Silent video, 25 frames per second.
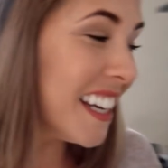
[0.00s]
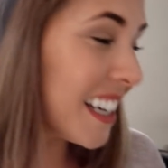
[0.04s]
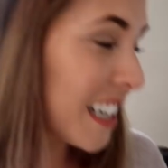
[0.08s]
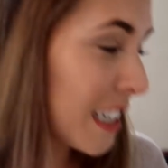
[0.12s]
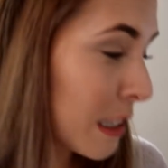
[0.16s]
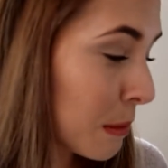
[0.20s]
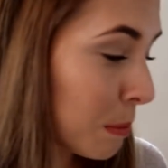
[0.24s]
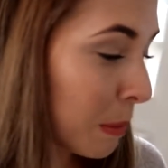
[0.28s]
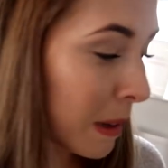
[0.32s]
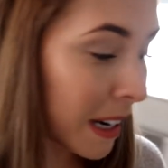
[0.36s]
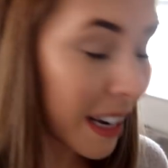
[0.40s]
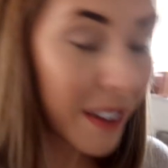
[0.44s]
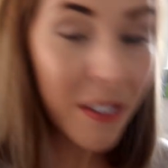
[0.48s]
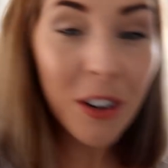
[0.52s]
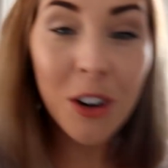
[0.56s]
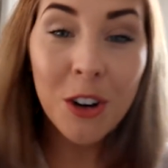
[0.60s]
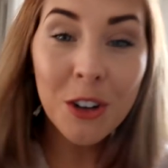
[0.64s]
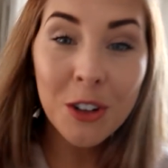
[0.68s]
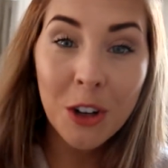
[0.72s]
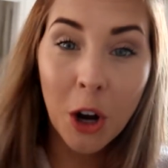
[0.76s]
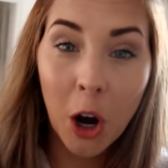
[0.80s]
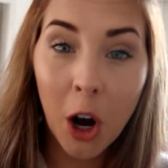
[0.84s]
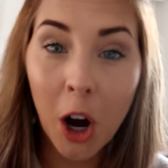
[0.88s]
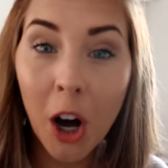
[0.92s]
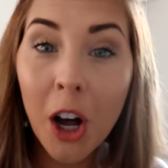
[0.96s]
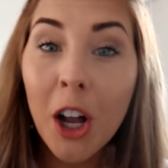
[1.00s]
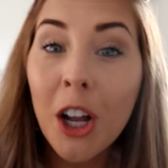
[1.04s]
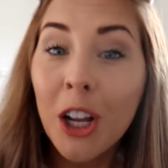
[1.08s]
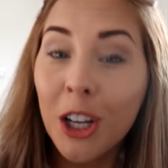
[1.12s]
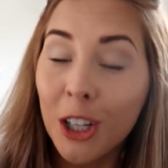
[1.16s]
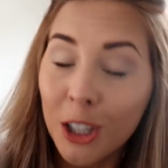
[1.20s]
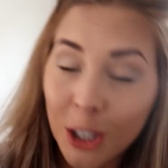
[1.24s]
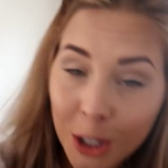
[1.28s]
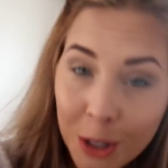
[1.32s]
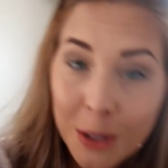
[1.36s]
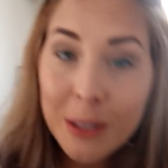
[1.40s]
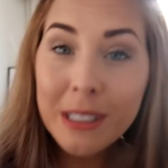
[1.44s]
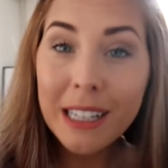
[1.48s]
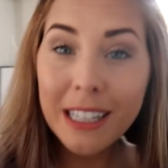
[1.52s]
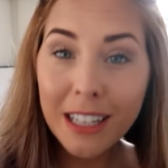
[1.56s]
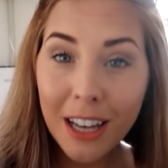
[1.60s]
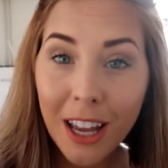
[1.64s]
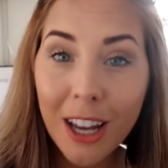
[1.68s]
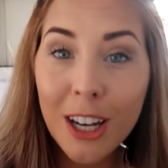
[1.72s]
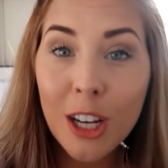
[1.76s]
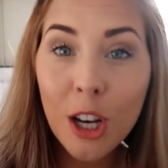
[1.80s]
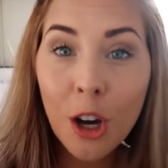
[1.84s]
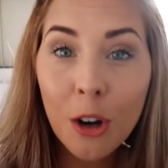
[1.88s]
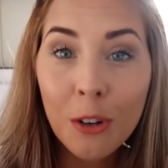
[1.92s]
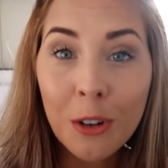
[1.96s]
Because believe it or not, Lose It
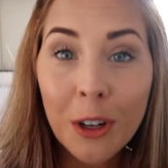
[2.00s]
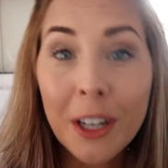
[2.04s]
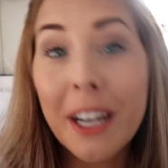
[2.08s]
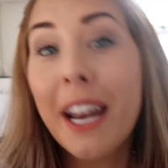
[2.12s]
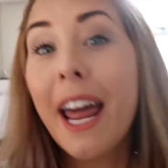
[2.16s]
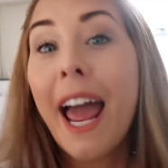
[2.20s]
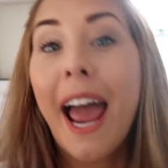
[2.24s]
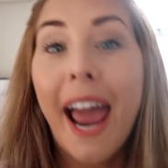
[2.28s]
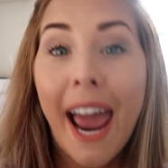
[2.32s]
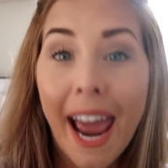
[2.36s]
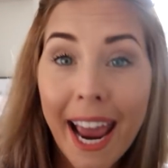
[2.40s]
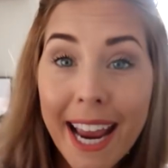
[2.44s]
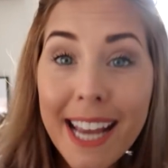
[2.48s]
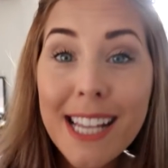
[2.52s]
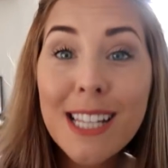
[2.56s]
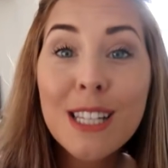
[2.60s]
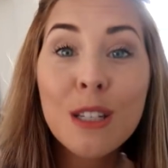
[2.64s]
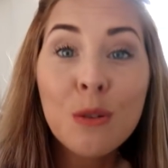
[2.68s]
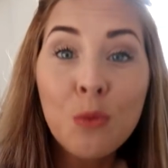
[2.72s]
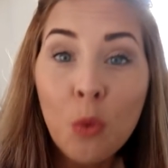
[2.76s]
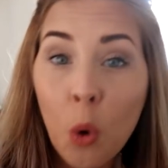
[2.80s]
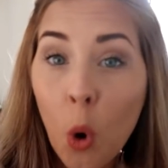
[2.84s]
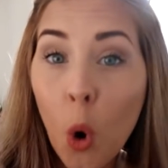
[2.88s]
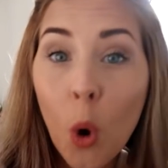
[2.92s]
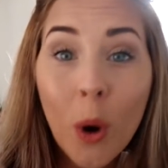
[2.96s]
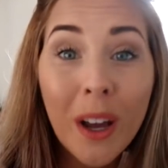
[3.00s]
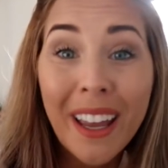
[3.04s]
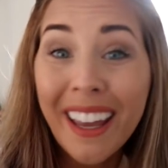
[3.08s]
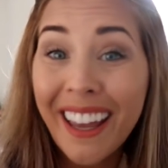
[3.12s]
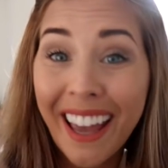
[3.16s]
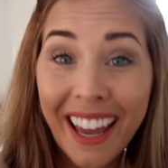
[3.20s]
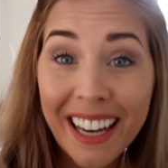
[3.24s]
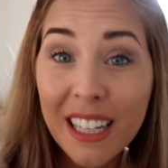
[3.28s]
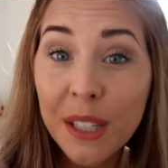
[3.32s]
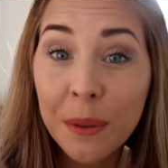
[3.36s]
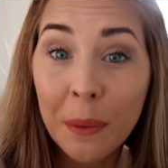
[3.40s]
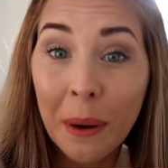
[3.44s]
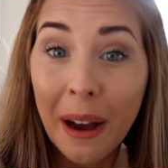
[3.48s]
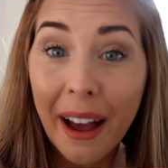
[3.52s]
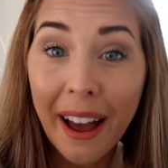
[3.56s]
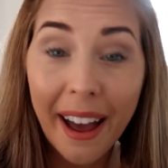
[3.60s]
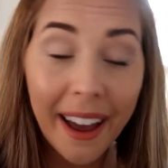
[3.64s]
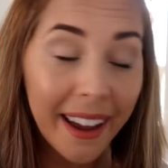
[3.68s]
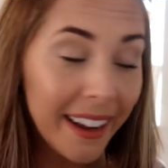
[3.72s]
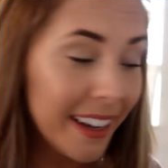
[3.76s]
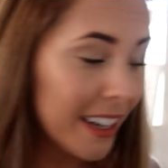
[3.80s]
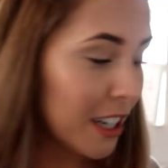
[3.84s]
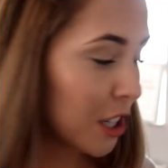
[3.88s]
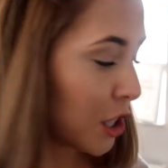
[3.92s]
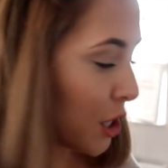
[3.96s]
Like Lauren hates walking
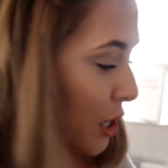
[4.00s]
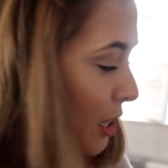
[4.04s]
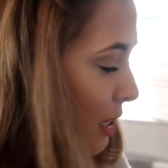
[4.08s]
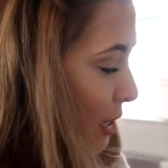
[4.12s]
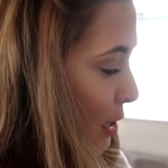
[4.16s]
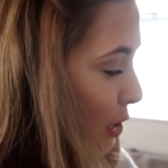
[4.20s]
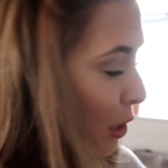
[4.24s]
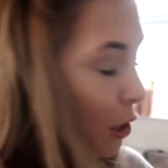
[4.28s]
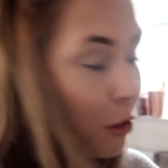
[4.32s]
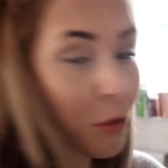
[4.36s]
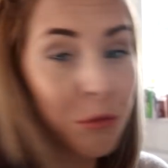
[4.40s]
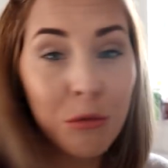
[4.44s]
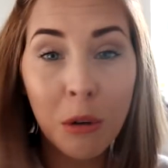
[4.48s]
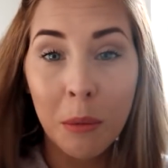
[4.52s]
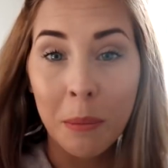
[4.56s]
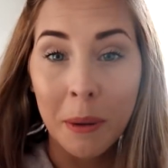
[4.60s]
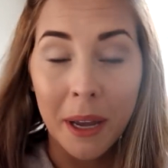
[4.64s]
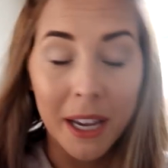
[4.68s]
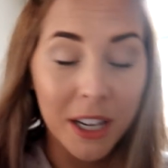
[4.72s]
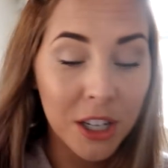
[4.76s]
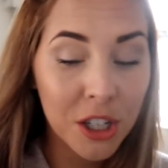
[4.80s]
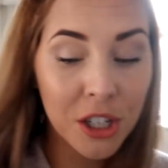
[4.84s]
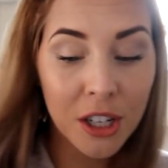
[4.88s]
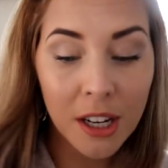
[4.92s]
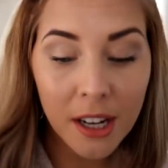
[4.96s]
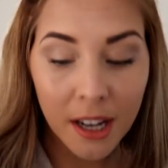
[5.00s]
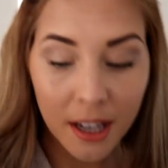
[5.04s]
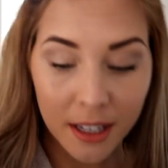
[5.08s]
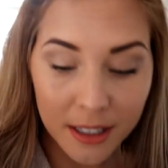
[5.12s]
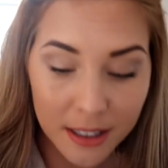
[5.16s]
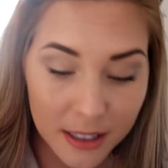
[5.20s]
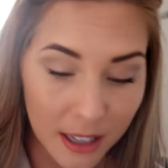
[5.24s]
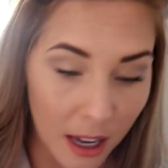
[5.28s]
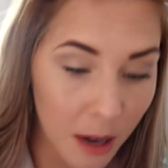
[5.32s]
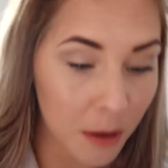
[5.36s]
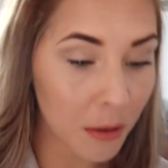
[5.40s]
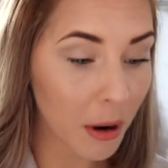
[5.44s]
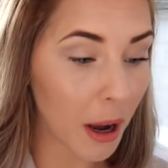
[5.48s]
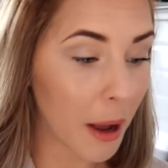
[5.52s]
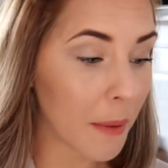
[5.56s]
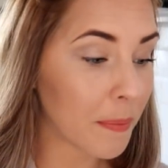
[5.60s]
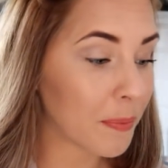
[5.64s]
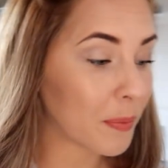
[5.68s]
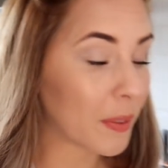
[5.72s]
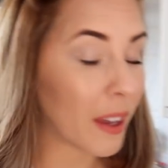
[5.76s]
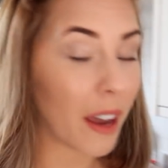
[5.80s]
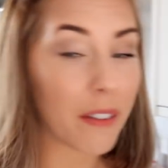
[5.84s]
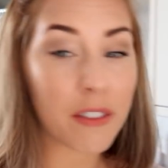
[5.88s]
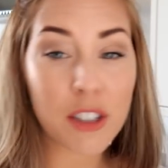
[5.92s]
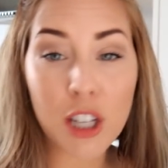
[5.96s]
anywhere. She's so rubbish. So
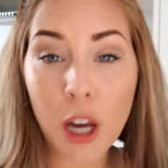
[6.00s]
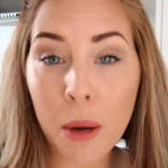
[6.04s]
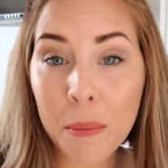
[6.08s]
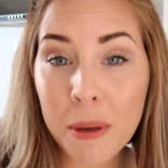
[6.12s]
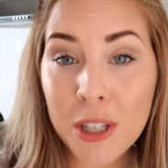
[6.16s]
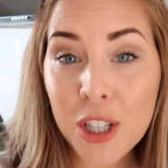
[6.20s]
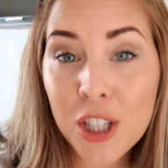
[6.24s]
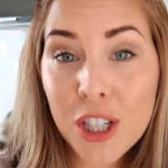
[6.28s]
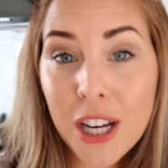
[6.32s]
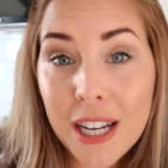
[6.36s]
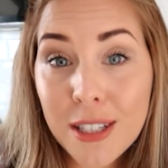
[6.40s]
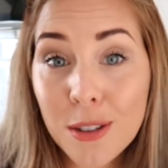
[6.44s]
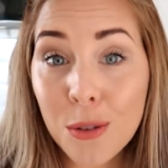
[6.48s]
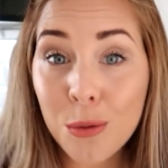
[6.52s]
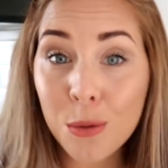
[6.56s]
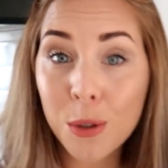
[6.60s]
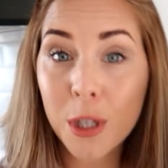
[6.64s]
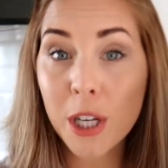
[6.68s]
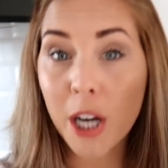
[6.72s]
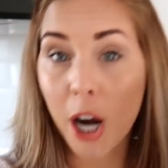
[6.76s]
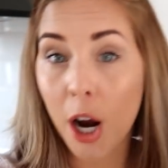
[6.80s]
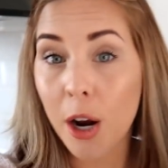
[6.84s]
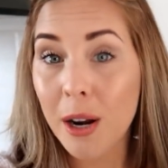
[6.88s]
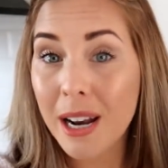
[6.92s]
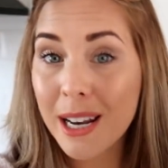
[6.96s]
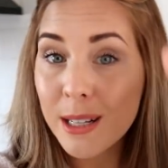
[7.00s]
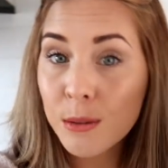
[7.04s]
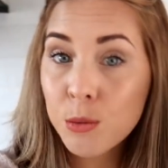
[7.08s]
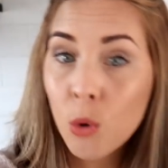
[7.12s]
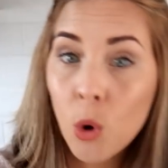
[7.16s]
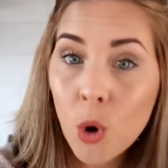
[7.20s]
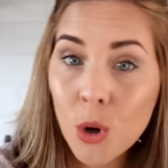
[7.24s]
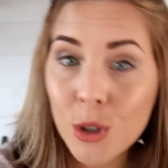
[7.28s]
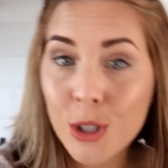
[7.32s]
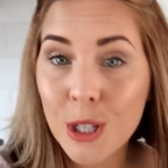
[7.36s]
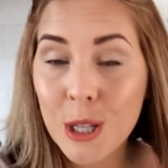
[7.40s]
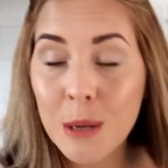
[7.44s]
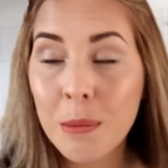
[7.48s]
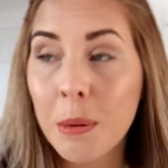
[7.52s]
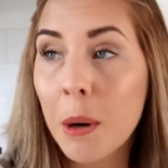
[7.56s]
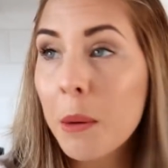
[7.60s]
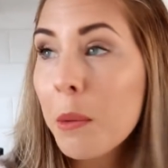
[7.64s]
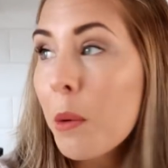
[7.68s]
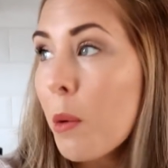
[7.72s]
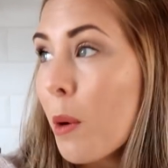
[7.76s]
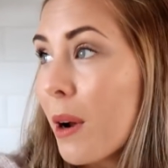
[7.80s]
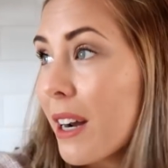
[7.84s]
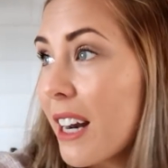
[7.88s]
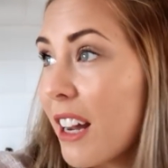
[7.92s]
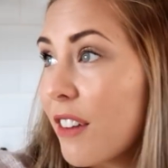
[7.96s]
every time I suggest, oh, you know, let's walk to the pub
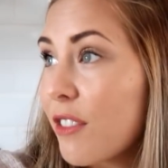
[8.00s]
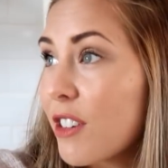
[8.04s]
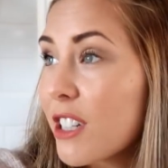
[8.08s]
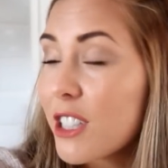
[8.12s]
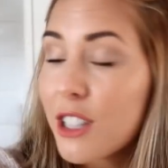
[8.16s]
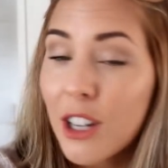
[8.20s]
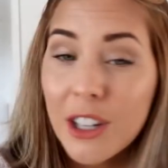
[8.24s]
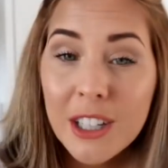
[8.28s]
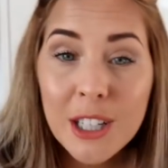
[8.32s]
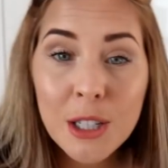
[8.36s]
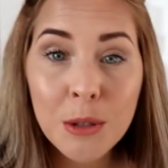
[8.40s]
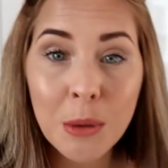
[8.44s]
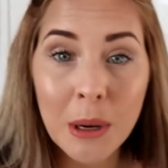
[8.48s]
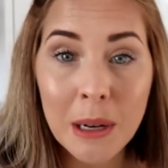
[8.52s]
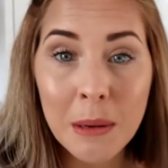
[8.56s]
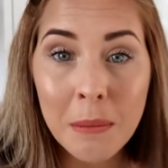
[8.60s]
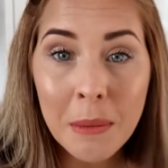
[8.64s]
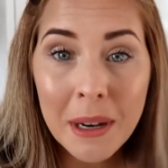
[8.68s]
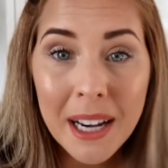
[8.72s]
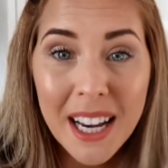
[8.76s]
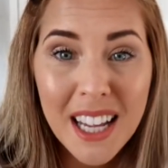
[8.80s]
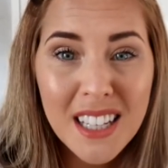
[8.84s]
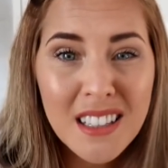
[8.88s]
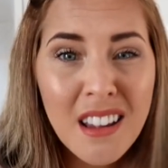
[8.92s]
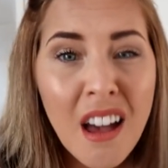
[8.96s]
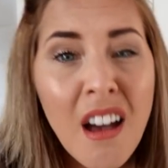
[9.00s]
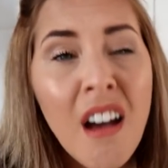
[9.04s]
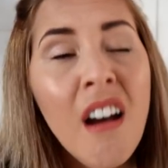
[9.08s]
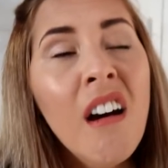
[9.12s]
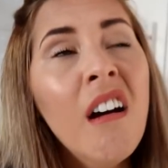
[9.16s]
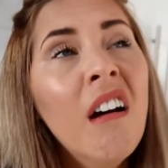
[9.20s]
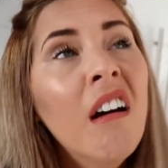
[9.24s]
or whatever, it's only 20 minutes.